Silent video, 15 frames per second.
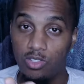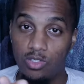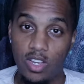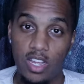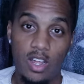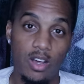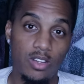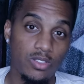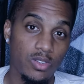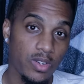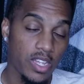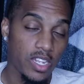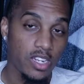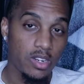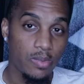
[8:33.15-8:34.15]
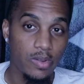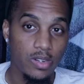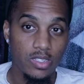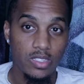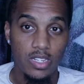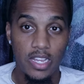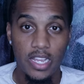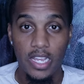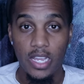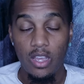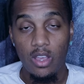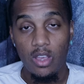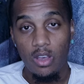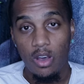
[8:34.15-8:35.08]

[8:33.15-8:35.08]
you trying to also get into real estate?